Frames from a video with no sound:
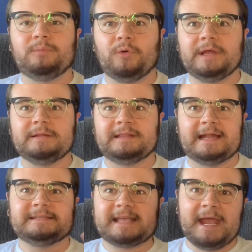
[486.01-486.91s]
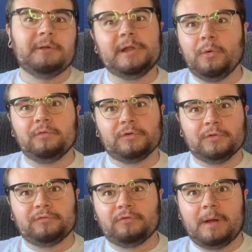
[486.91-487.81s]
point that is carried
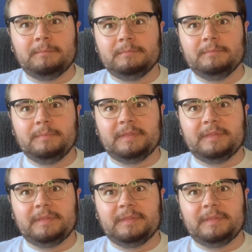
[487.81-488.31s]
over from